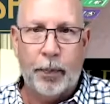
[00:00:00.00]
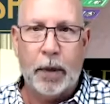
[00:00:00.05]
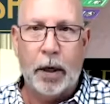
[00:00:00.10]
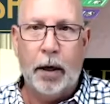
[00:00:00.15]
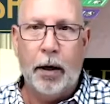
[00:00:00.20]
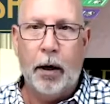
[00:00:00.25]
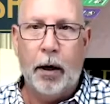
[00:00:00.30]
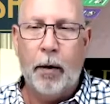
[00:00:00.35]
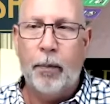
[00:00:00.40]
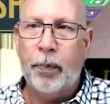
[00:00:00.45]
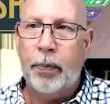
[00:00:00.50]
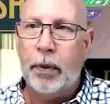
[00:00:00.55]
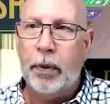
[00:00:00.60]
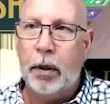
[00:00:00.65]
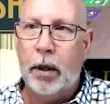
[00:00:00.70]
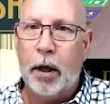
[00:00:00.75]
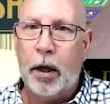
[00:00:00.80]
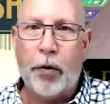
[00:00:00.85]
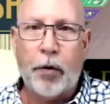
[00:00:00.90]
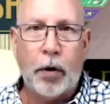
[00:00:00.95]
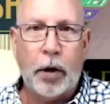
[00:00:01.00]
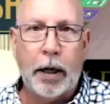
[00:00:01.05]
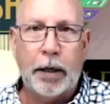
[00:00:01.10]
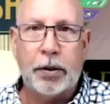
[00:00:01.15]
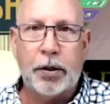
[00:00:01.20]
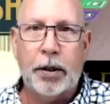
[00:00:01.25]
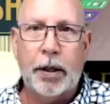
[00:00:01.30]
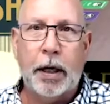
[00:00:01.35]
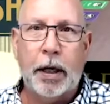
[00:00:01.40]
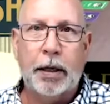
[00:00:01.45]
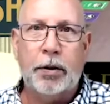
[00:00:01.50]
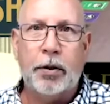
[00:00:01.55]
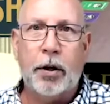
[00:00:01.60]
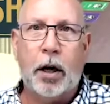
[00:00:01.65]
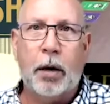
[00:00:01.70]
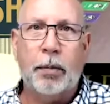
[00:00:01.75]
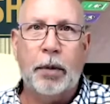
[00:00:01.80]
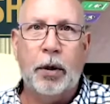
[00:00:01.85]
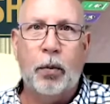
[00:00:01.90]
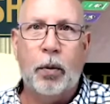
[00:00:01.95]
Um, the other lesson that he
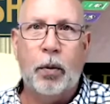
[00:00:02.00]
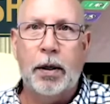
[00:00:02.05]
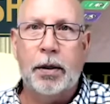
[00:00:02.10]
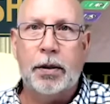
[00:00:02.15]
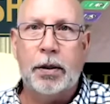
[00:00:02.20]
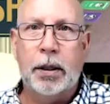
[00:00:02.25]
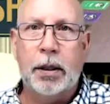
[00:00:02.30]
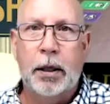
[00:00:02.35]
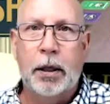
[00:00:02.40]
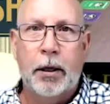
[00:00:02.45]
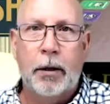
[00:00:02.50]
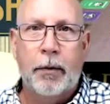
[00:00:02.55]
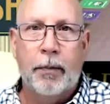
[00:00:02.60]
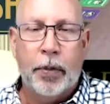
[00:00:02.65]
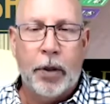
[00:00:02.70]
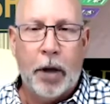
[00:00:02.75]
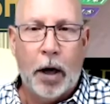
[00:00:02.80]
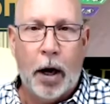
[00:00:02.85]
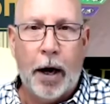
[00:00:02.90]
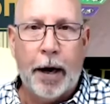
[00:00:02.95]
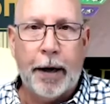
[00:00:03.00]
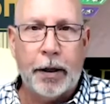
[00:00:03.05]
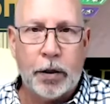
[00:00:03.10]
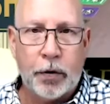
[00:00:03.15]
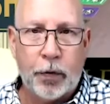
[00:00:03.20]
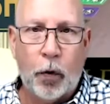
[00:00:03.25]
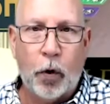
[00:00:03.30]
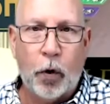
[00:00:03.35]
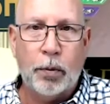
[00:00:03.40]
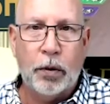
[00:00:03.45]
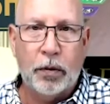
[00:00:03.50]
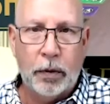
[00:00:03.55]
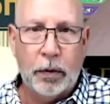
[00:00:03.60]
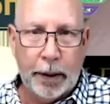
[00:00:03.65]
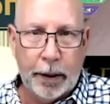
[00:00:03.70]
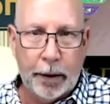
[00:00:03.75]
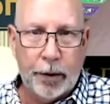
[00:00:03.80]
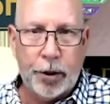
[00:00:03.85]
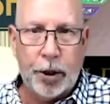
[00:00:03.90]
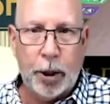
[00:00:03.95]
taught me was the highest form of
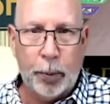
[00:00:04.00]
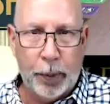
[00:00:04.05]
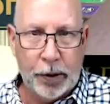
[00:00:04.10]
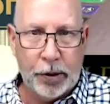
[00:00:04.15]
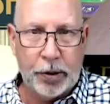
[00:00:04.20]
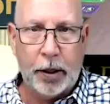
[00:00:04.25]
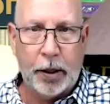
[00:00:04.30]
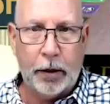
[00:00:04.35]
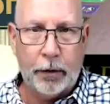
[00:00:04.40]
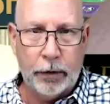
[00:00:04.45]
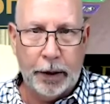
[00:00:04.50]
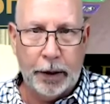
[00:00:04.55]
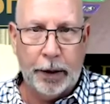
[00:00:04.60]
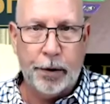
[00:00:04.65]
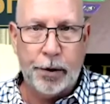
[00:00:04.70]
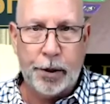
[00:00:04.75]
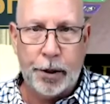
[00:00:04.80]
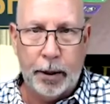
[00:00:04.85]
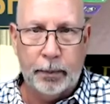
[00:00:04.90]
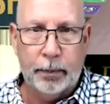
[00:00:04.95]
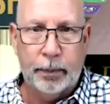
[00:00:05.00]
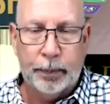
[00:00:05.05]
leadership is self-leadership.